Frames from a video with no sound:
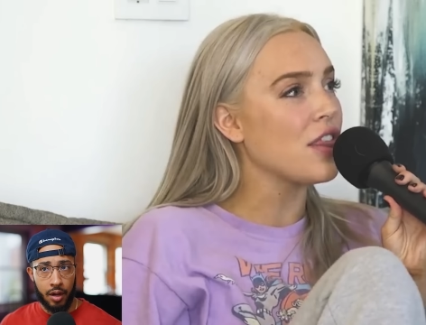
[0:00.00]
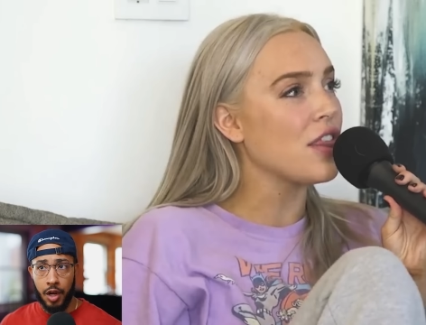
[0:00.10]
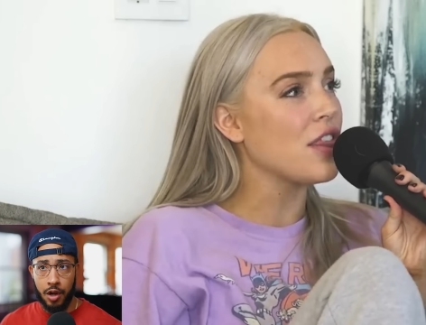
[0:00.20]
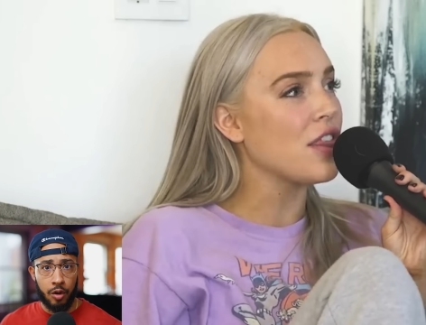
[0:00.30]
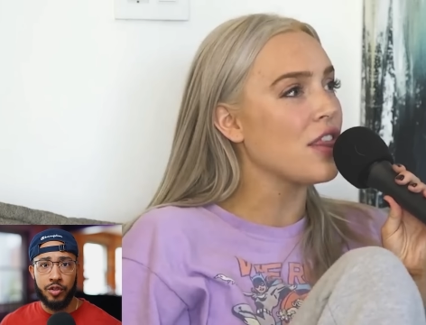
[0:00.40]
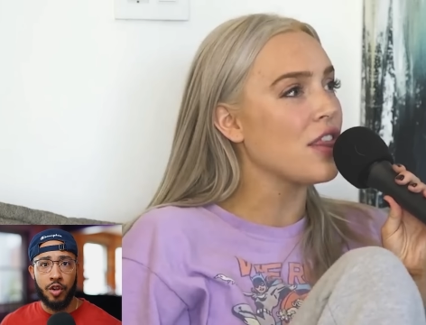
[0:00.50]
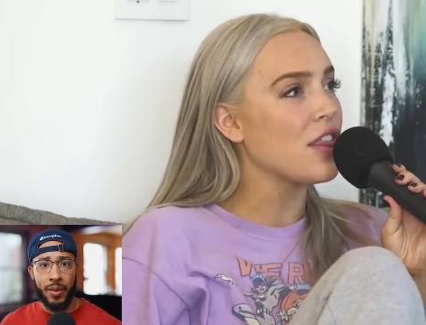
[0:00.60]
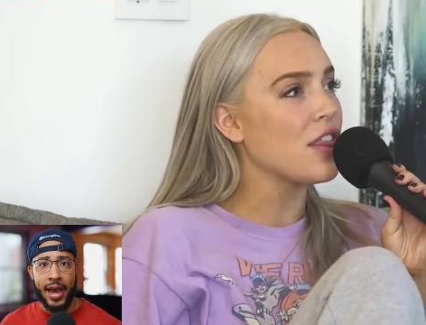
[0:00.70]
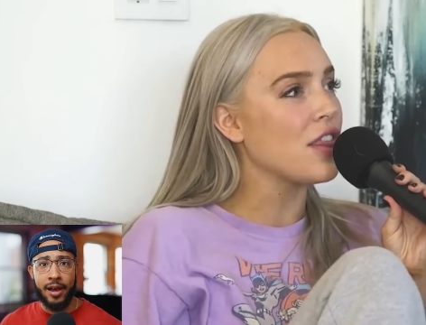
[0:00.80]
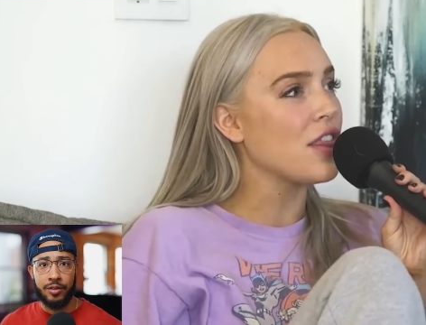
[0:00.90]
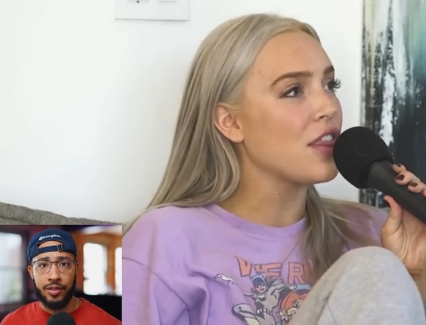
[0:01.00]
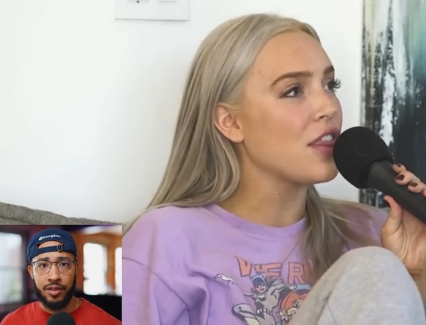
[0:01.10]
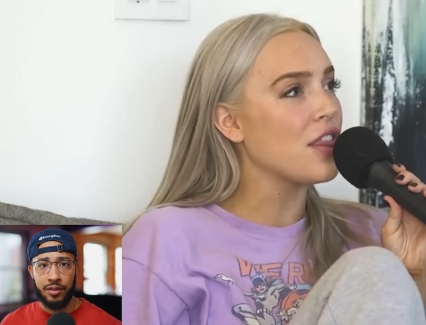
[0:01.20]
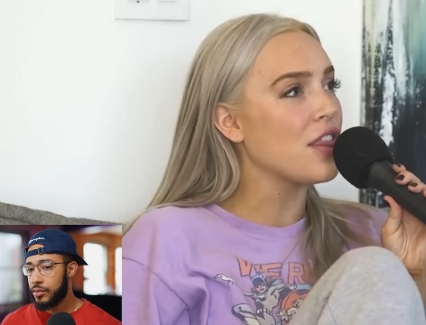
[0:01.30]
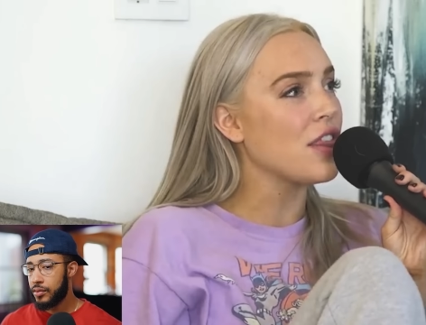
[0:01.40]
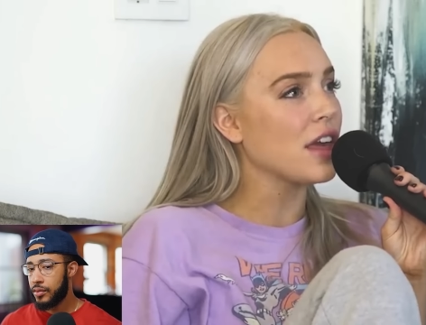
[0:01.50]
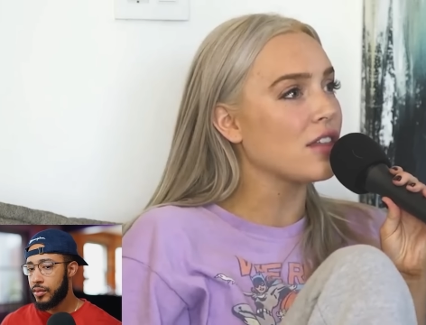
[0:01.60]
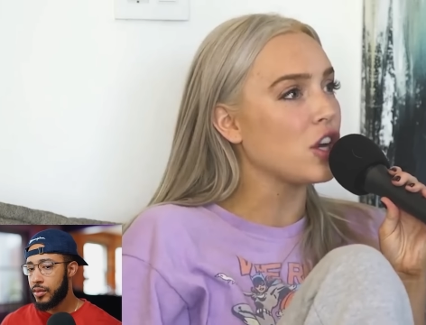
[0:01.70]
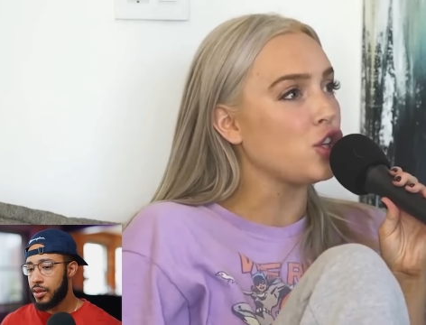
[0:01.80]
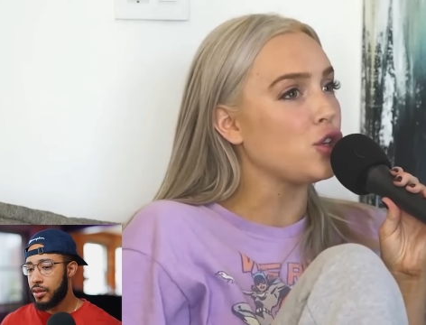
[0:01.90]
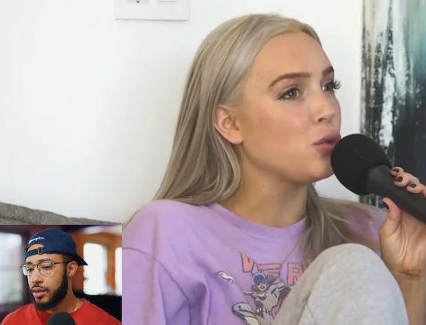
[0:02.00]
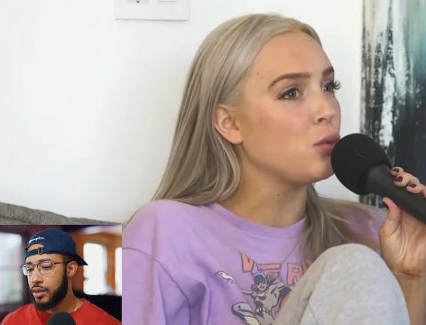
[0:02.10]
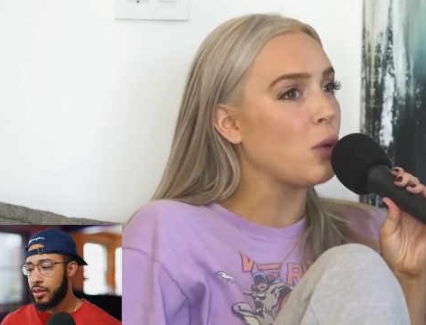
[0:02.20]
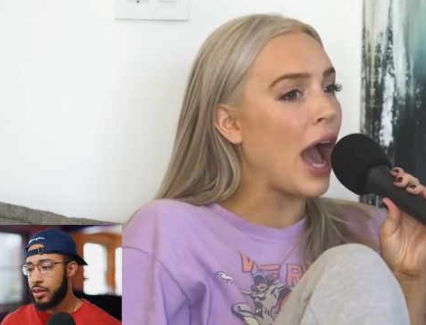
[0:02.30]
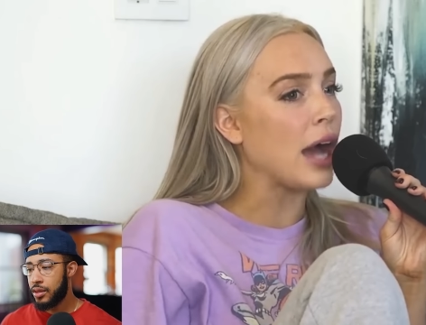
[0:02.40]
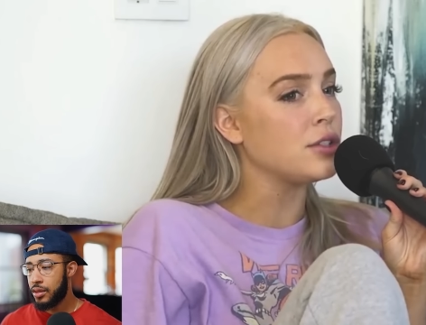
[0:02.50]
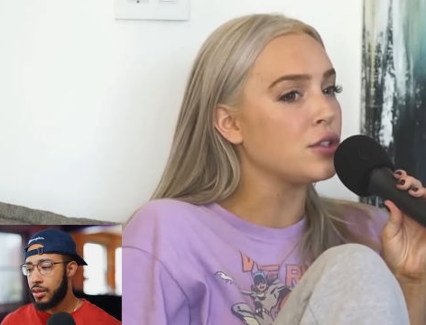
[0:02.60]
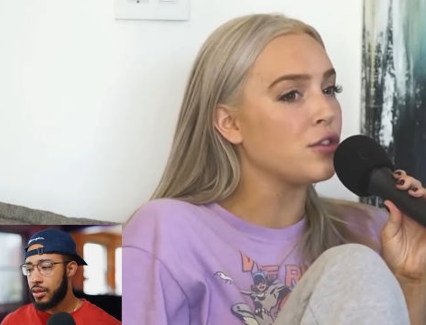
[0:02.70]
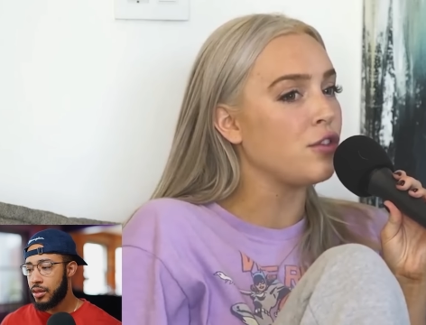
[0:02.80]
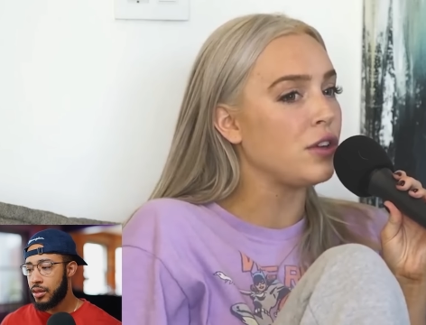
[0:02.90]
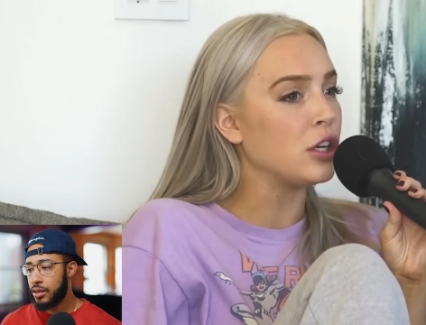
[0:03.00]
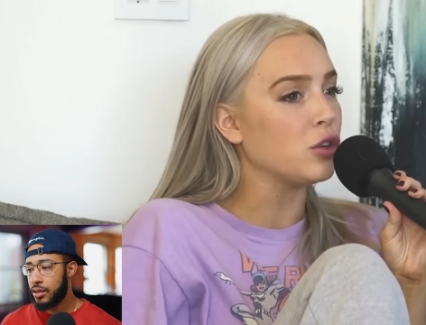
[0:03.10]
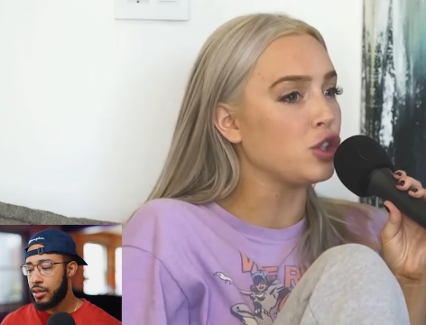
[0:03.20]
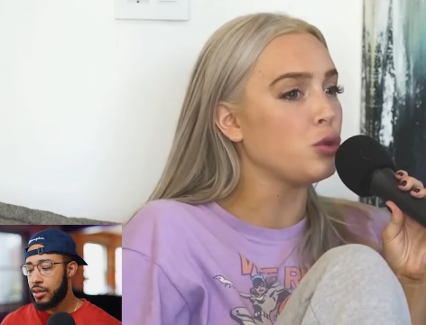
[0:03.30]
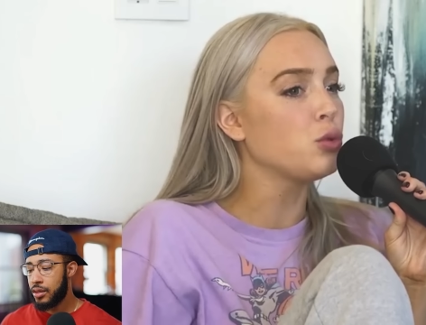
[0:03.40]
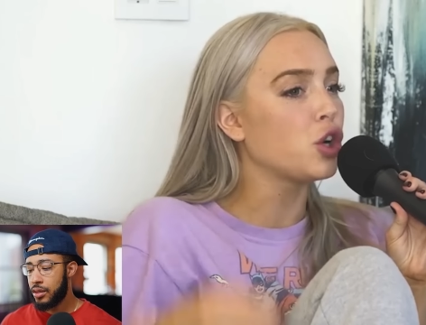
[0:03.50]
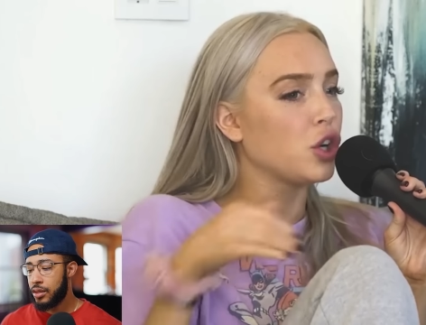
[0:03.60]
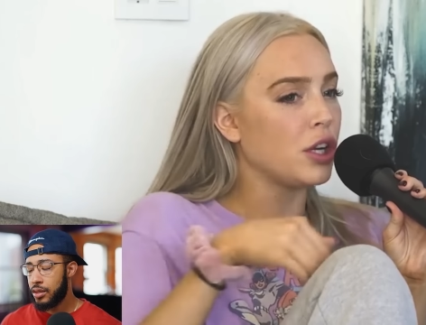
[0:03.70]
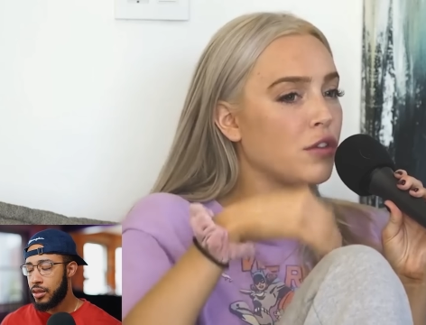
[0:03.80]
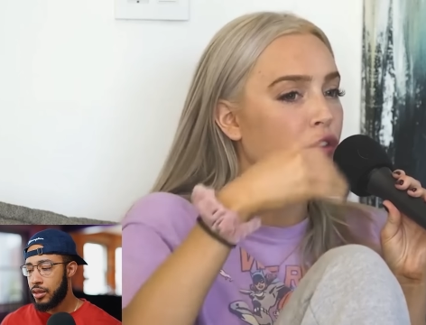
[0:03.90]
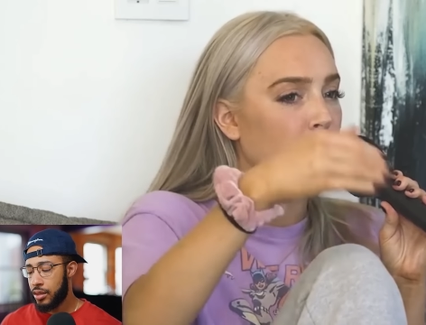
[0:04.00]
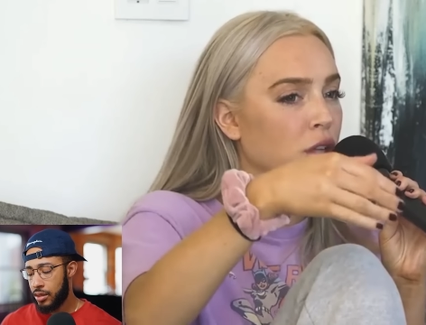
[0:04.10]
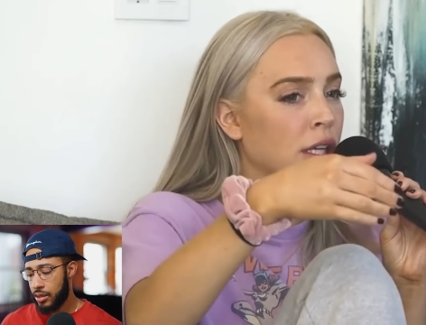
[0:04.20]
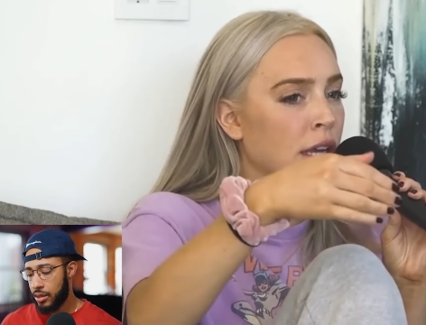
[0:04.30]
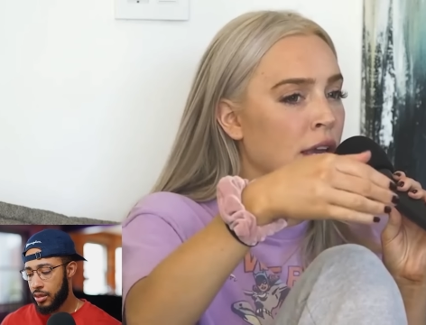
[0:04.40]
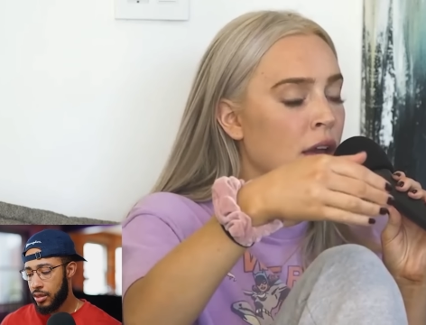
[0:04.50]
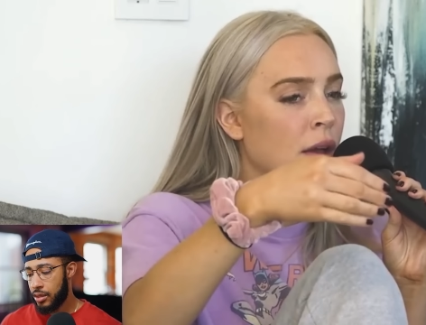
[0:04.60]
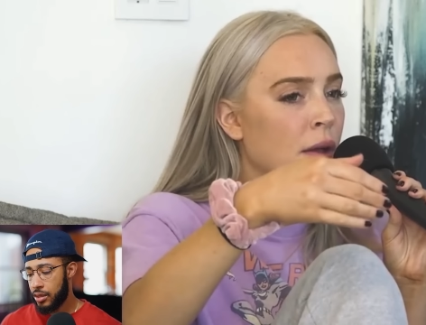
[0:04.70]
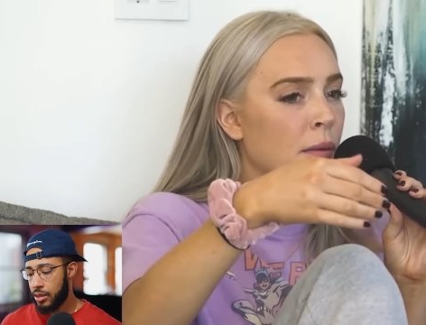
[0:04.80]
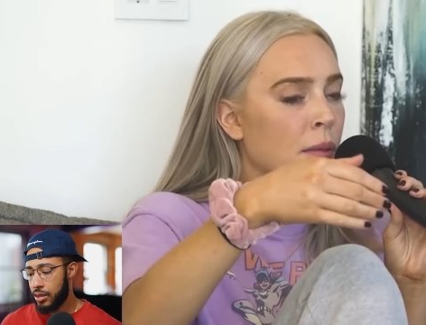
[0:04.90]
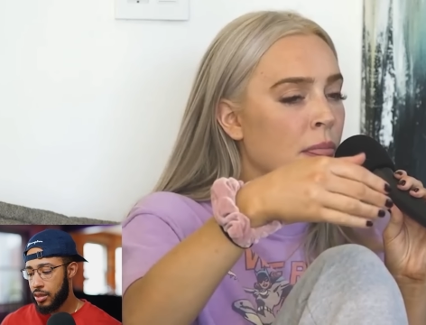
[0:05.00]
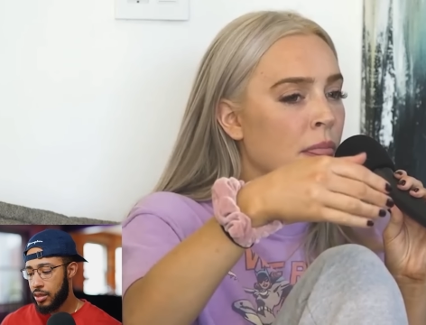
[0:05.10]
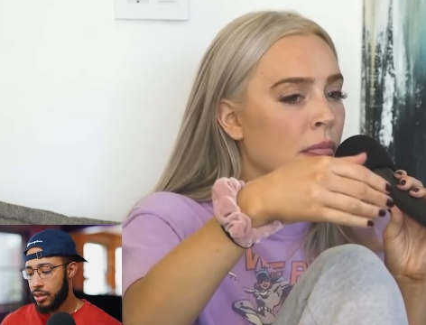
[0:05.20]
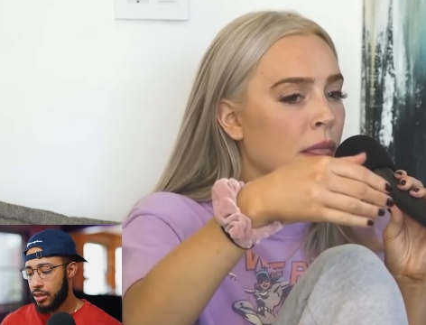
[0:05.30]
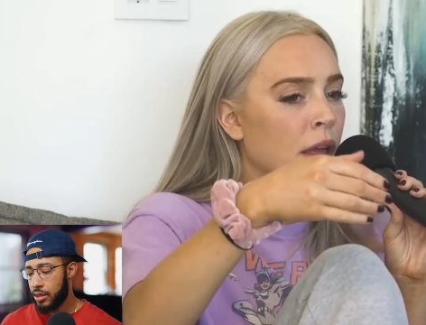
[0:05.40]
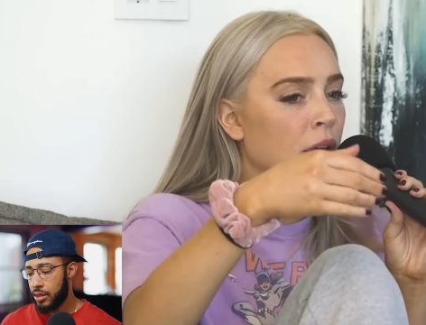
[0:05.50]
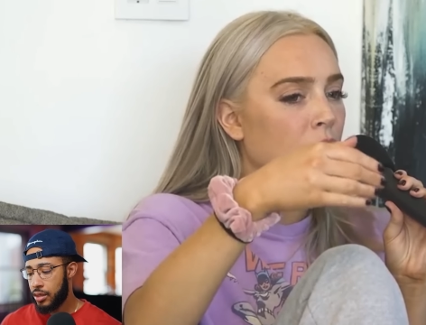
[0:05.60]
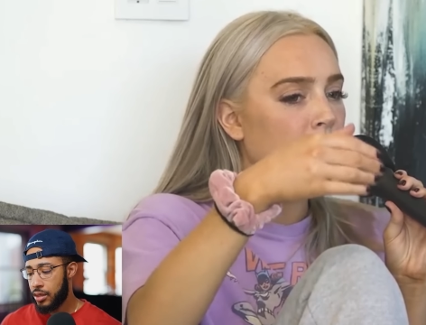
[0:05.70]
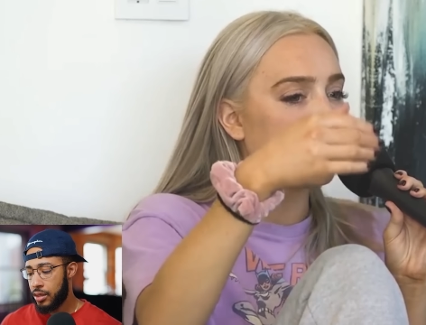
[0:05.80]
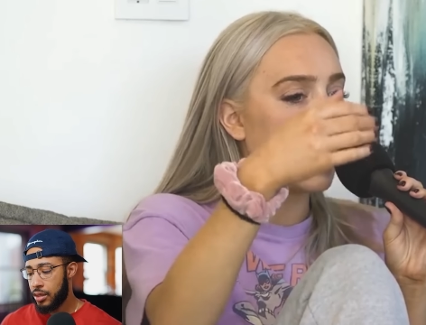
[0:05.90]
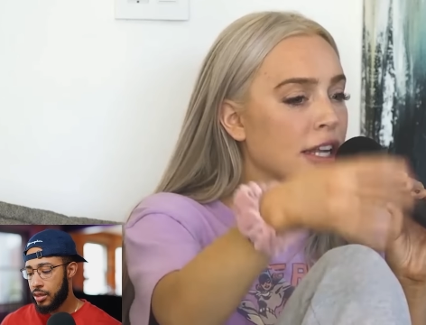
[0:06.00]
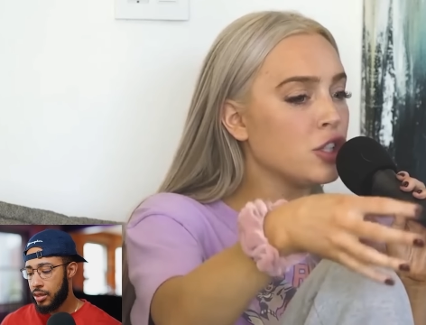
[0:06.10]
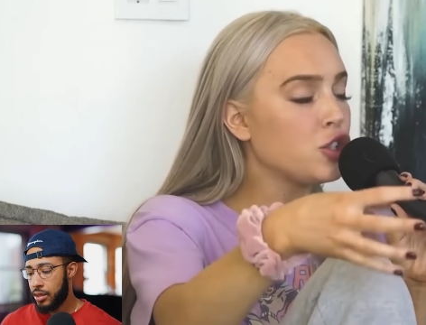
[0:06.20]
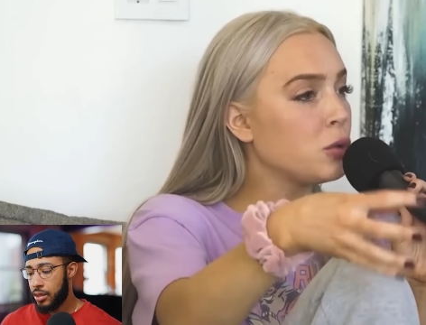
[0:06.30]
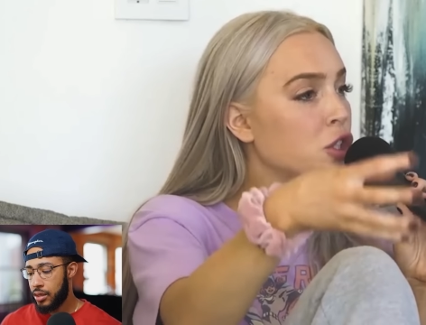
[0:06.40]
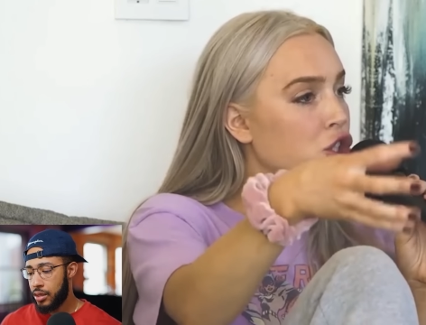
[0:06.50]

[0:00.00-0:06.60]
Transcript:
Speaker 1: knows no bounds.
Speaker 2: Think that you had to feel you couldn't fully get into a